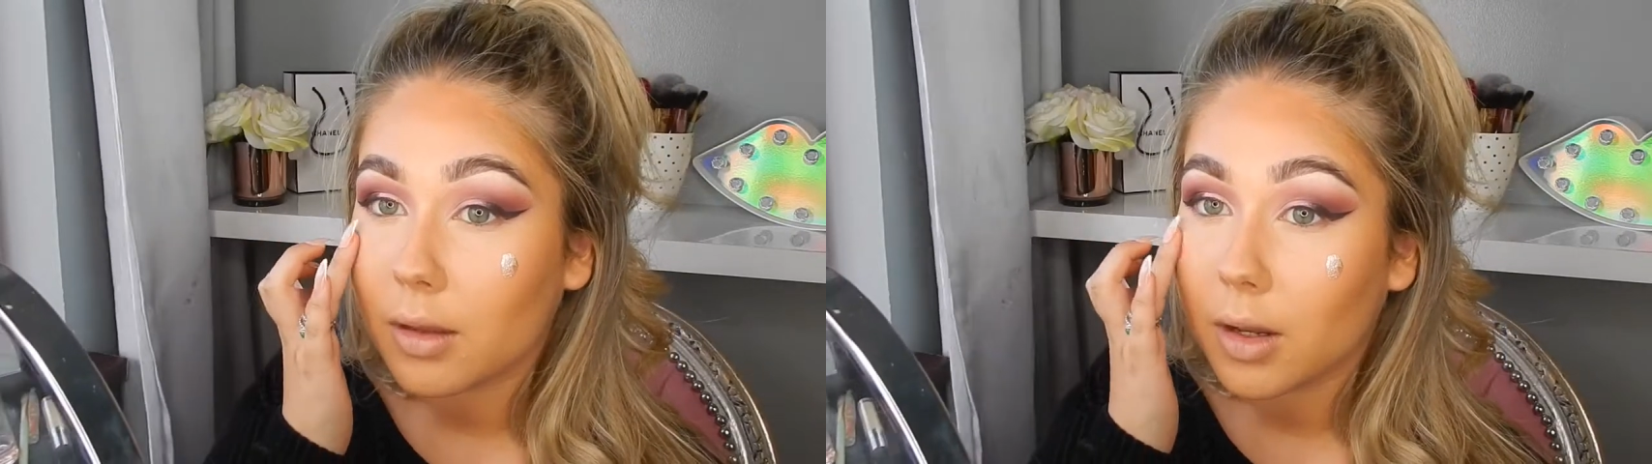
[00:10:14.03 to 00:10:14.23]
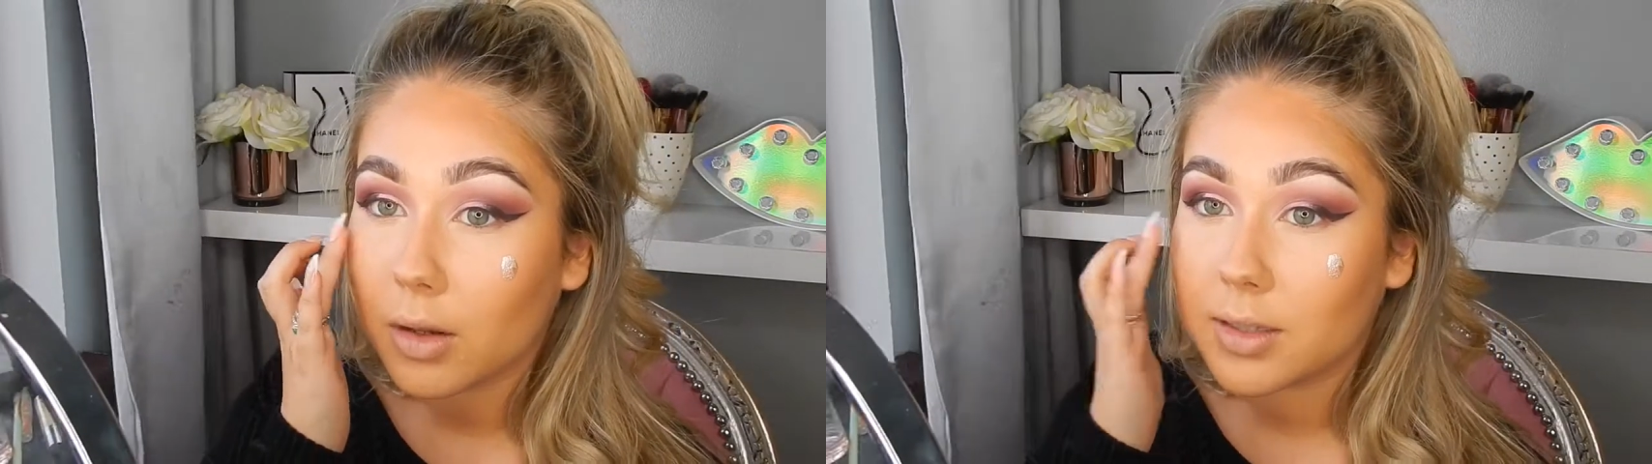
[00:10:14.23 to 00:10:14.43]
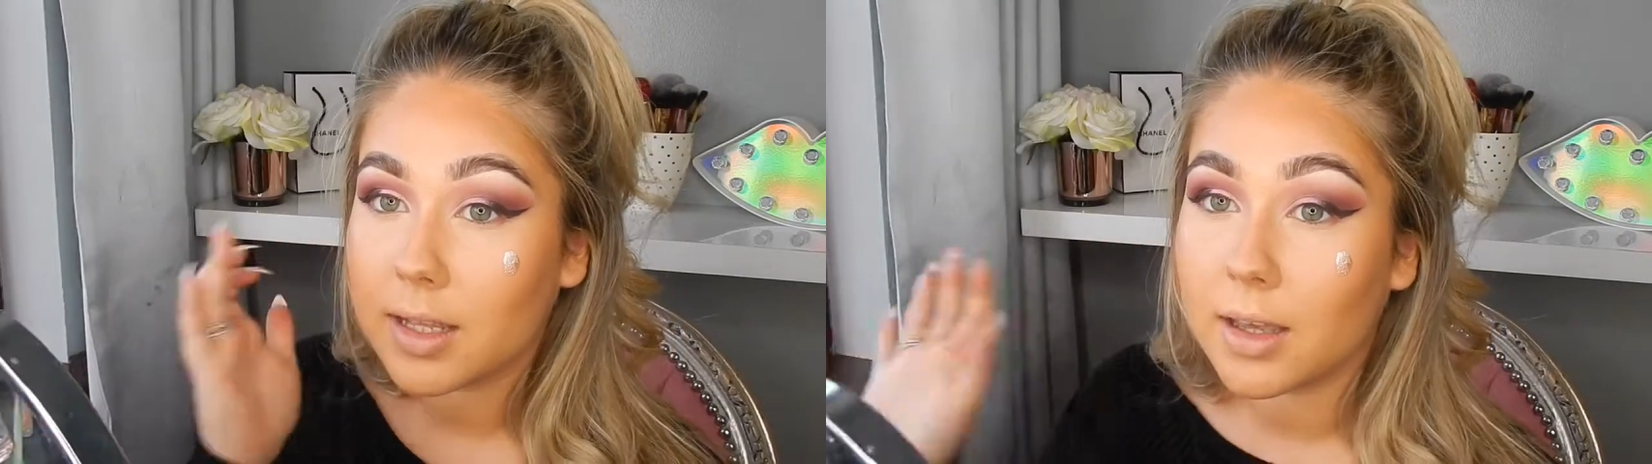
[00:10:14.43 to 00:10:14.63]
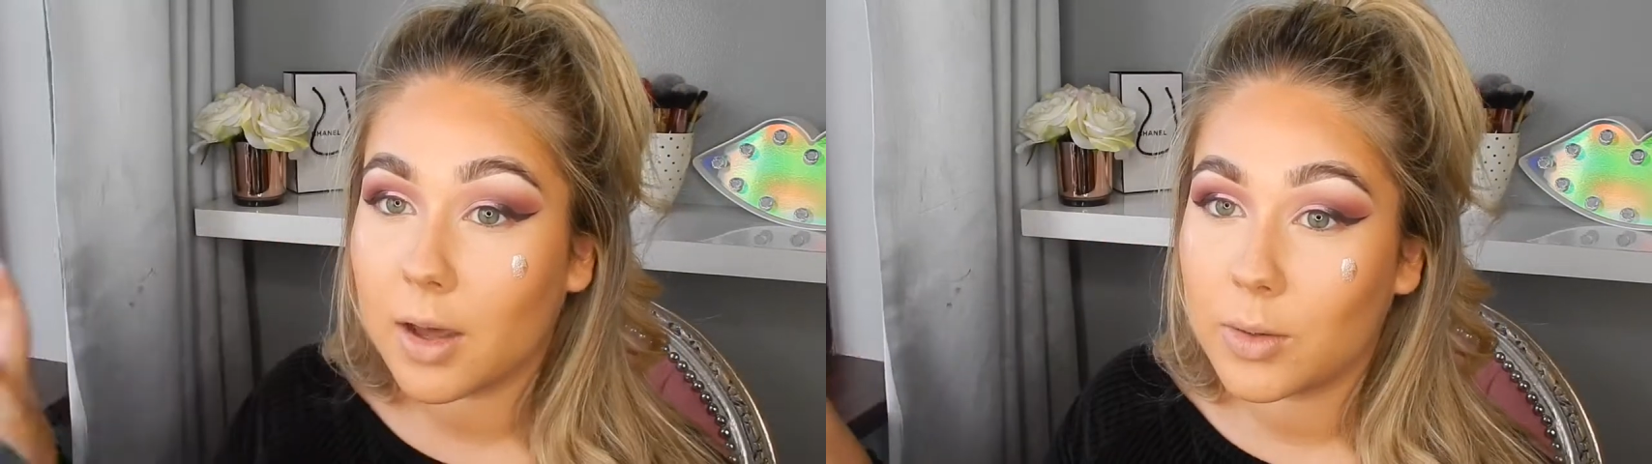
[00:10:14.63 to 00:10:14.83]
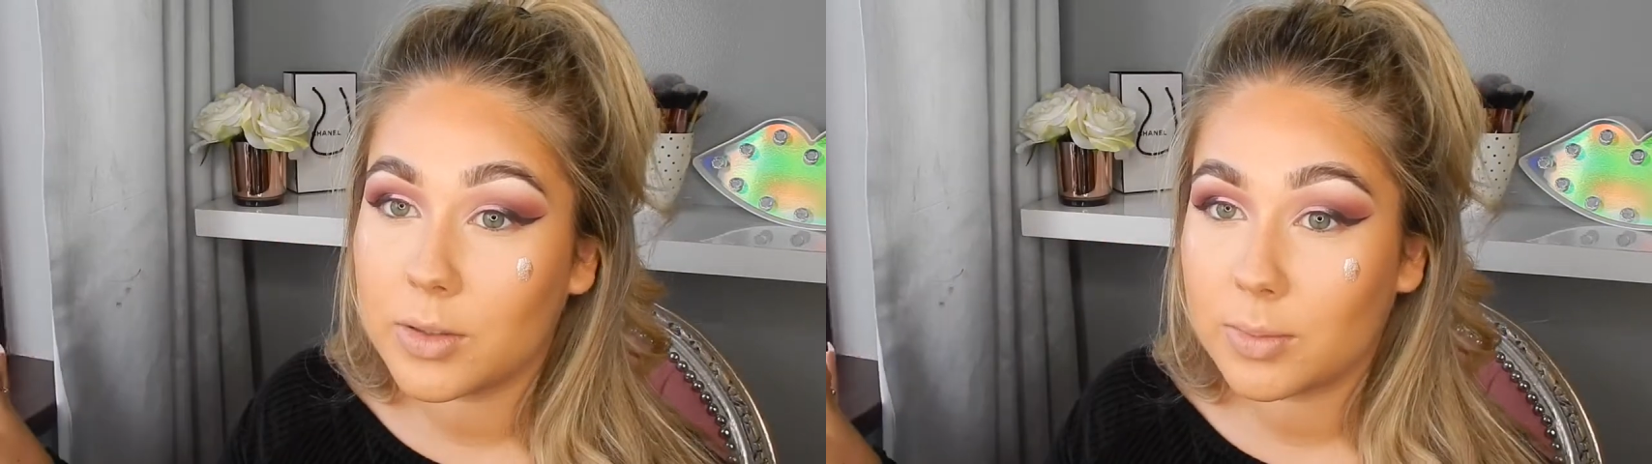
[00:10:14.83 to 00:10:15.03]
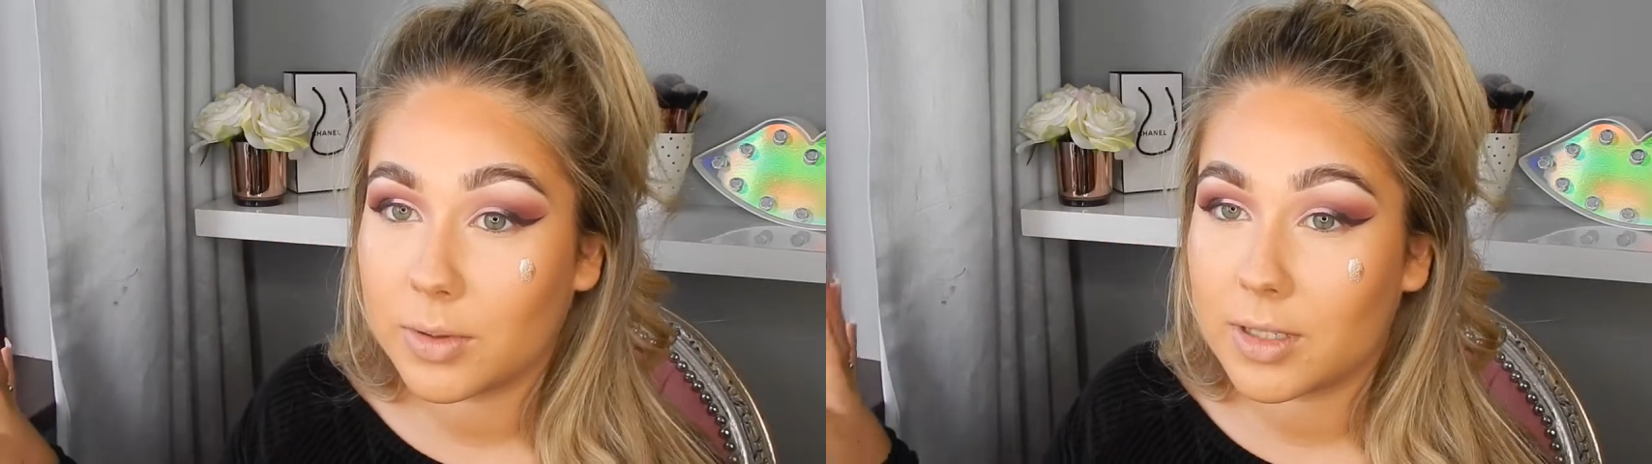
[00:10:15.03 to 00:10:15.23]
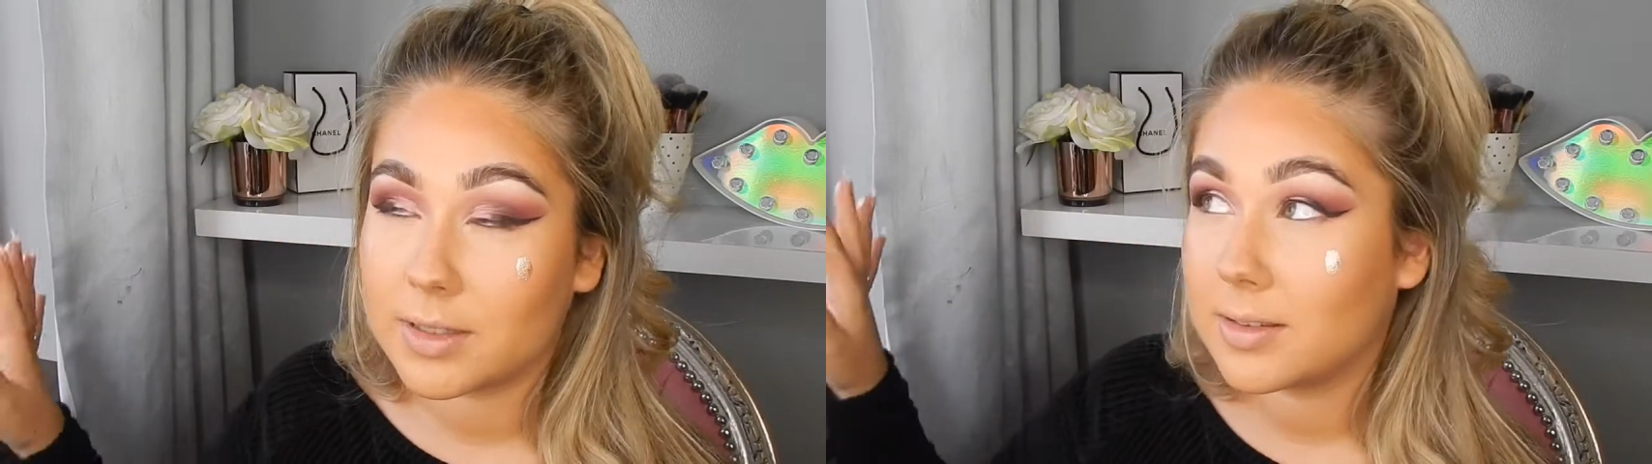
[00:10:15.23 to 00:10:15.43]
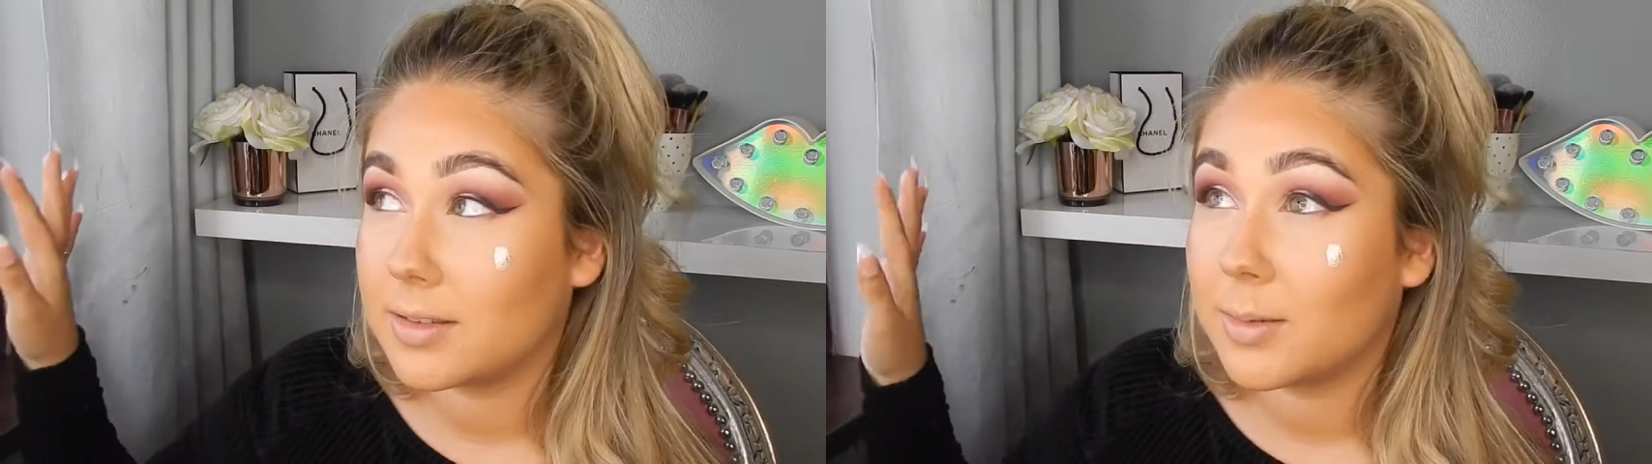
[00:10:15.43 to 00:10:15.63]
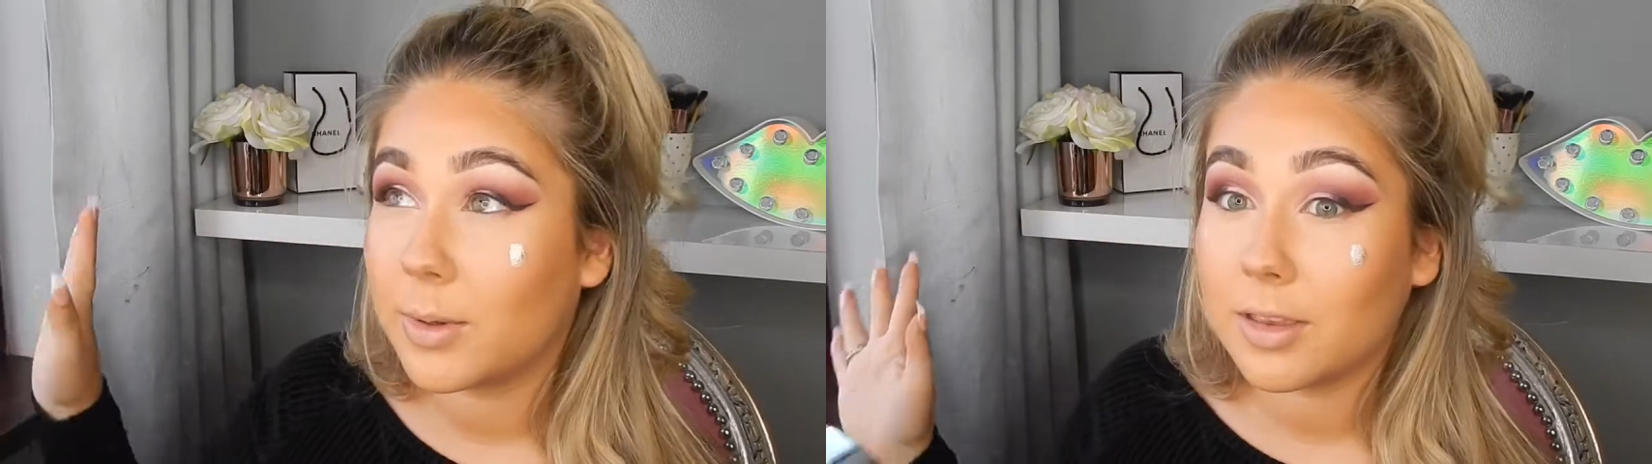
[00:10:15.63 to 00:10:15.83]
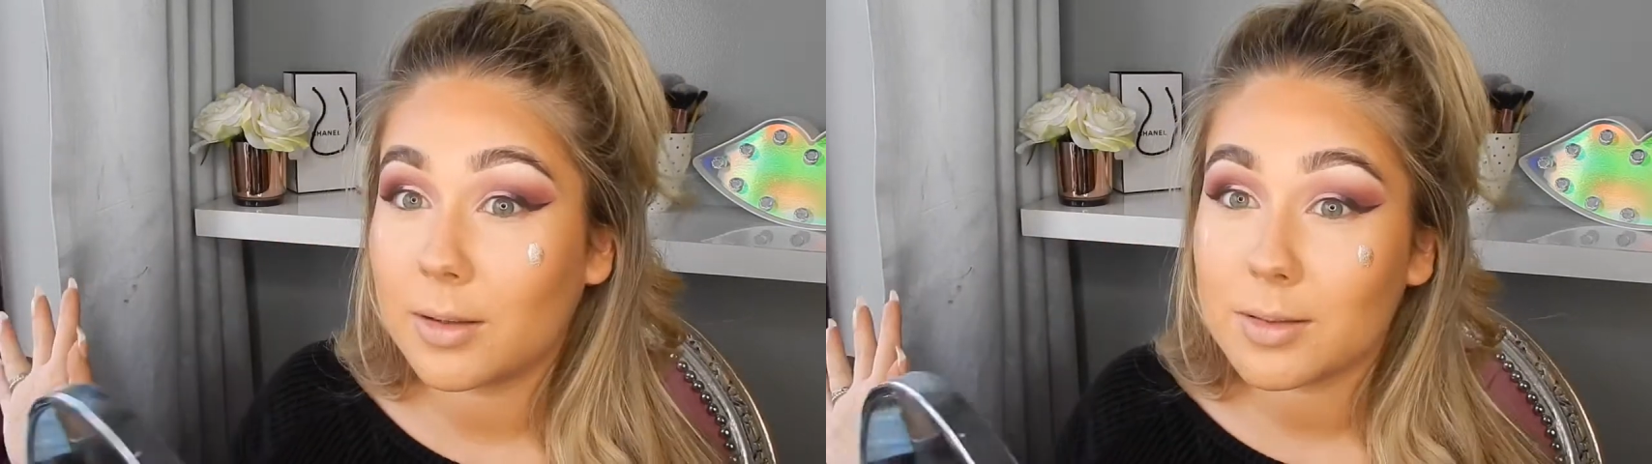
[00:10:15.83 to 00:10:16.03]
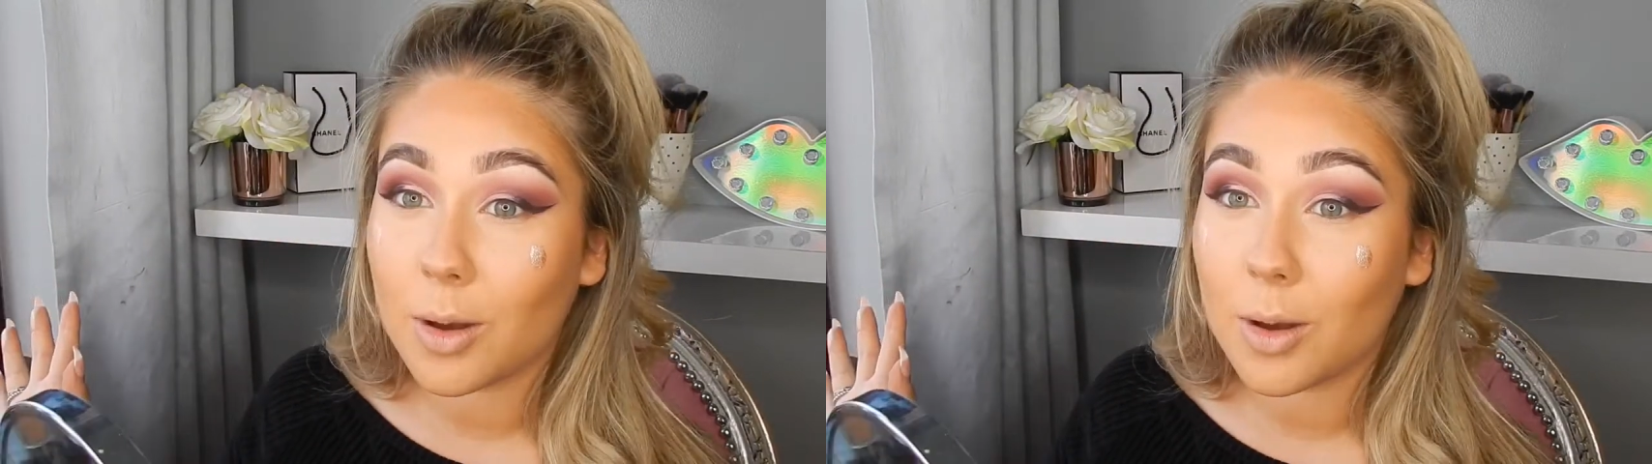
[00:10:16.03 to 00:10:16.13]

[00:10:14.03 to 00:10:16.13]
Looks like a ghost, but it's the windows